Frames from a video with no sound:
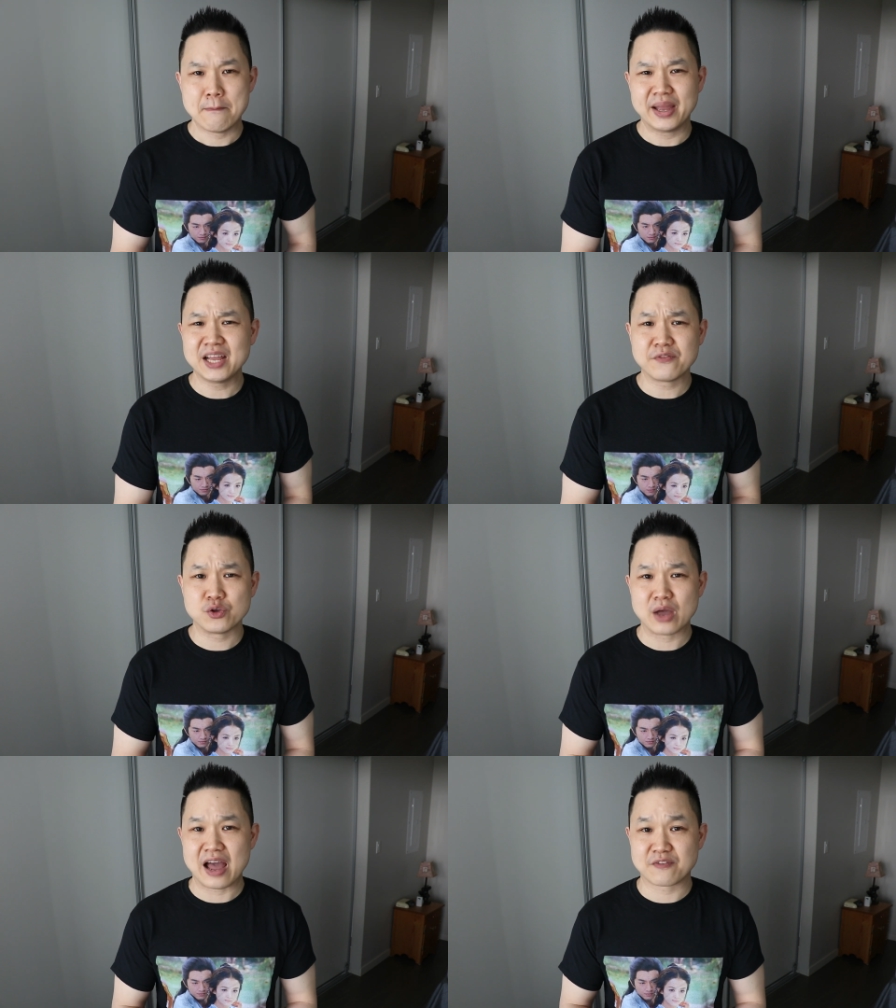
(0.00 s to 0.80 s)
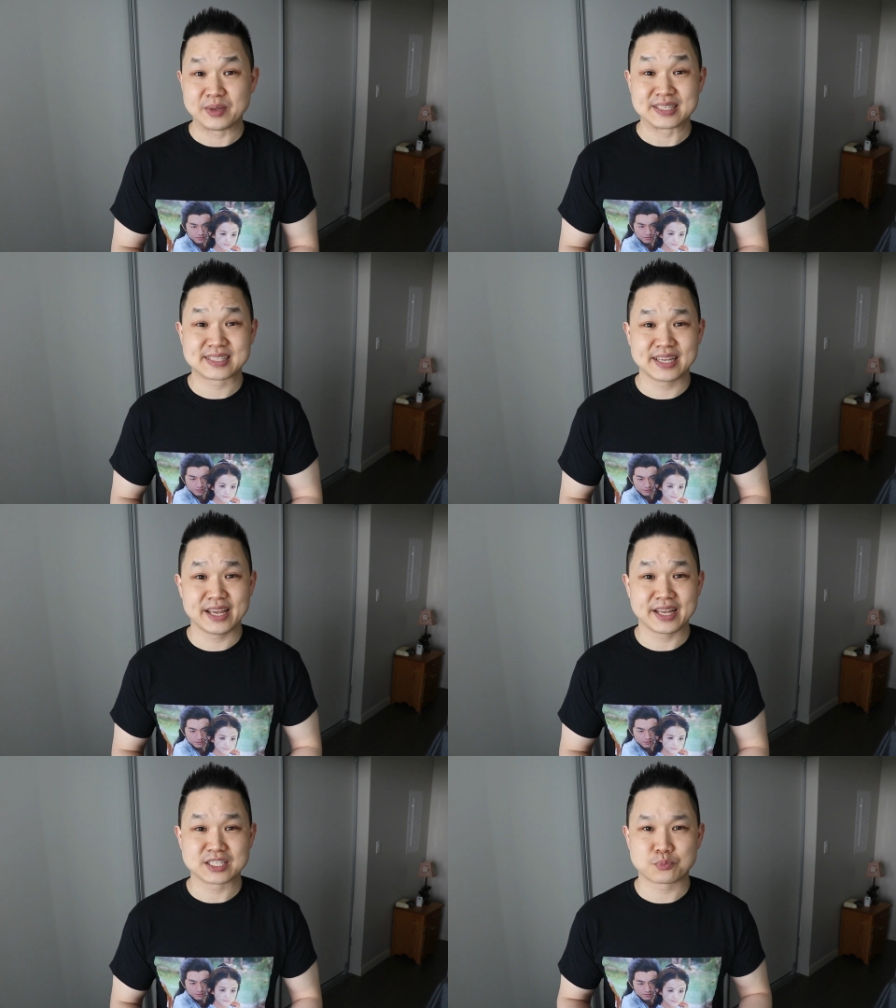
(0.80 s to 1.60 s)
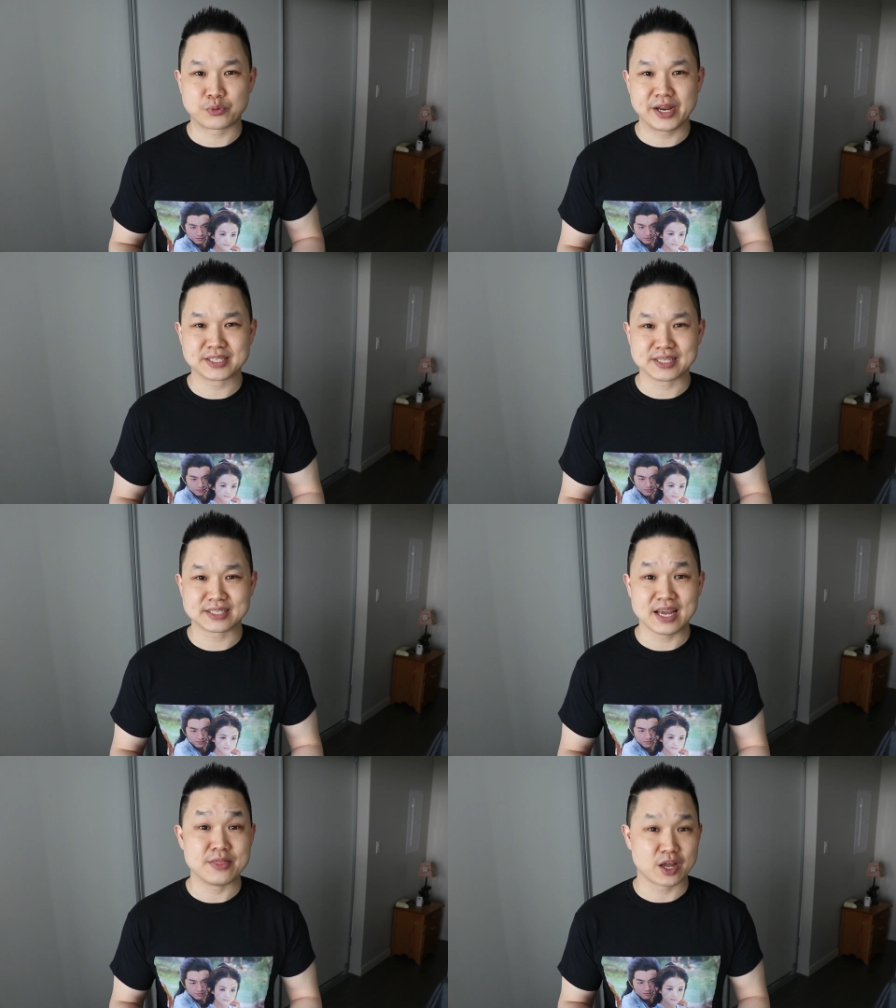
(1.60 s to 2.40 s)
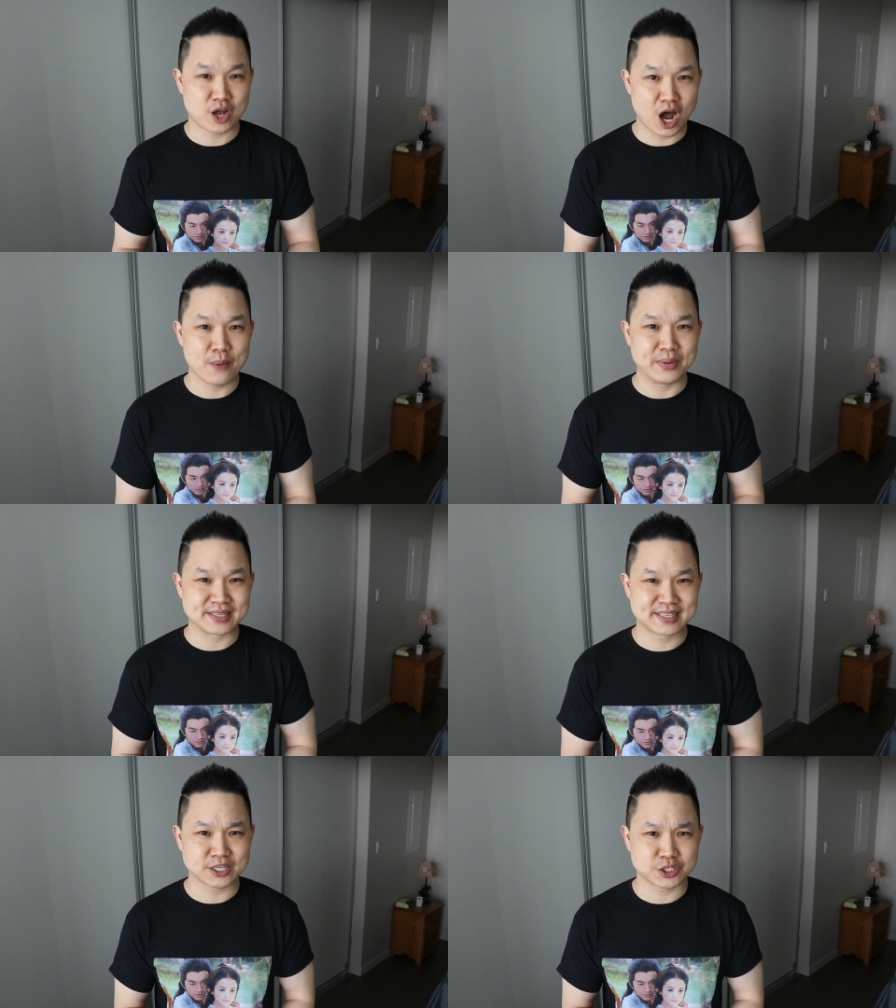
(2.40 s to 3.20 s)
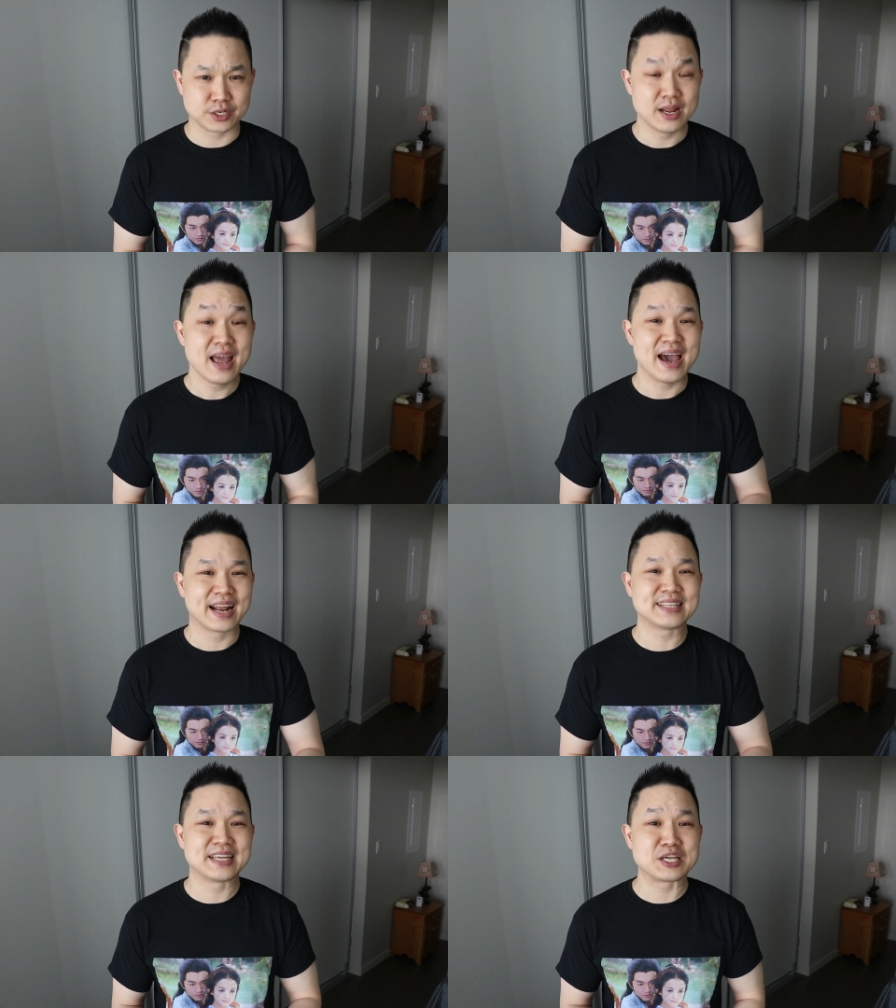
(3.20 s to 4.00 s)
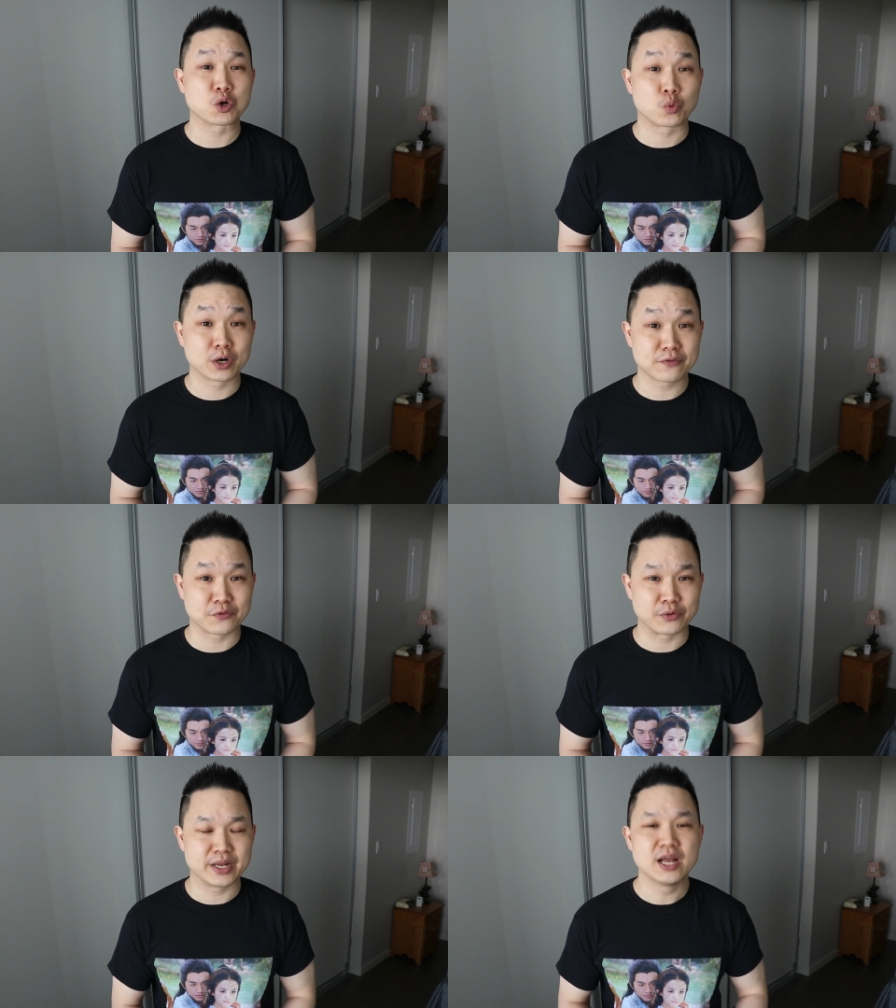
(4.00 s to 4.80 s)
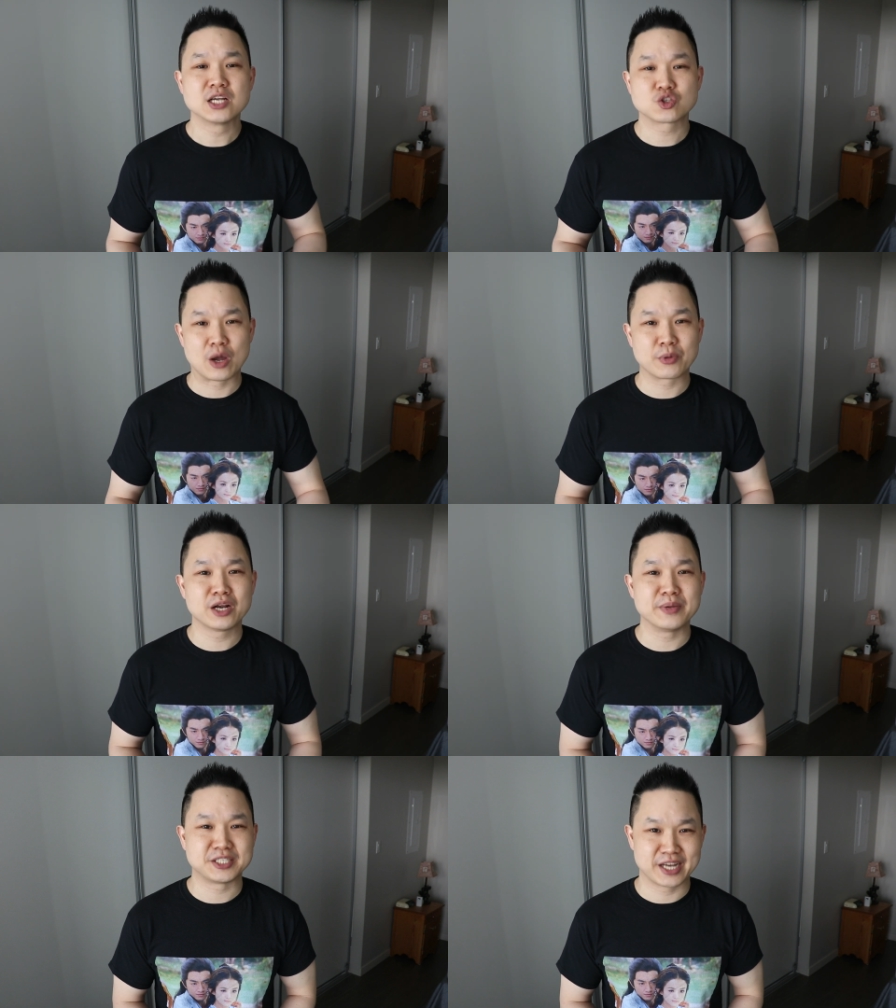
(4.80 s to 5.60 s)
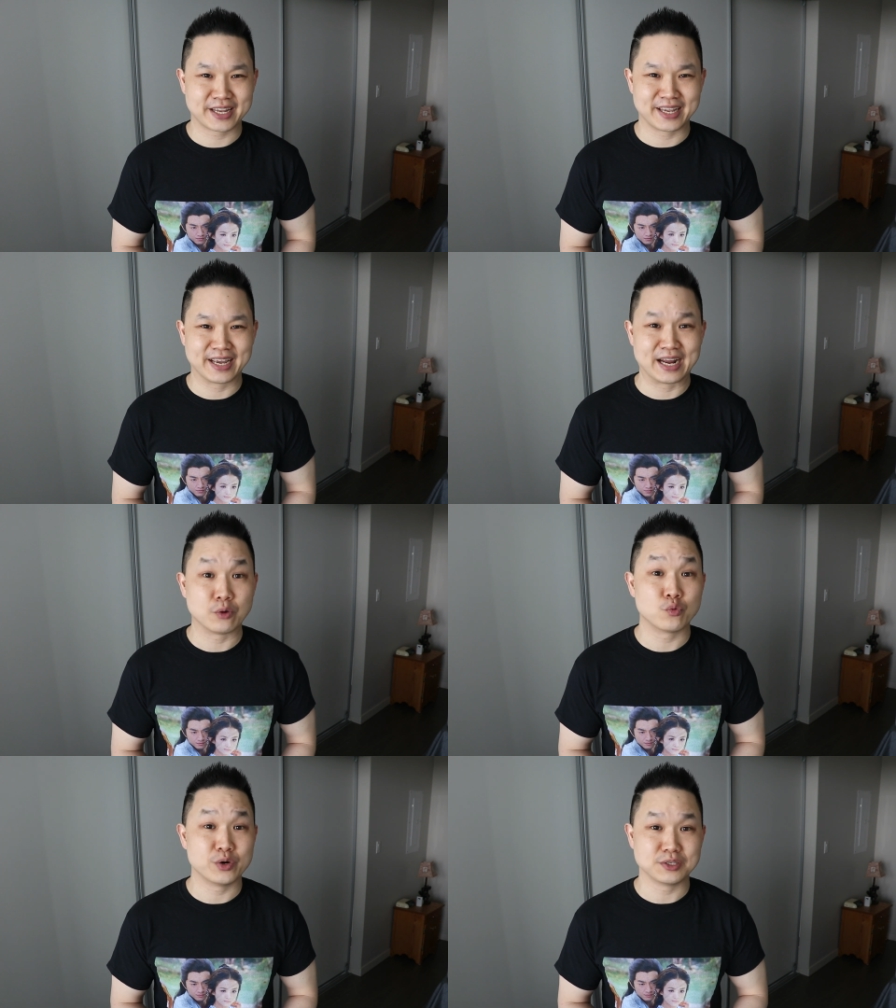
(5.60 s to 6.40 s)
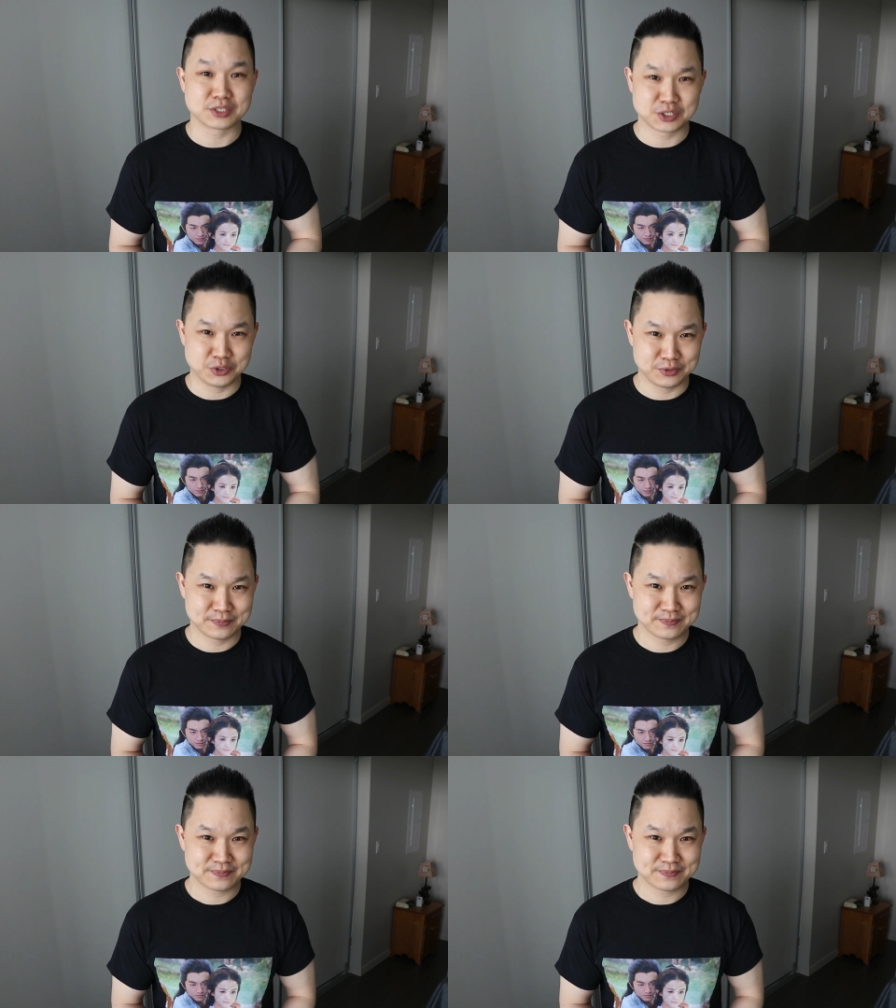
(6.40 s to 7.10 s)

Many of you have been singing its praises in the comment section, and I take your word for it, so I'm gonna be checking it out real soon.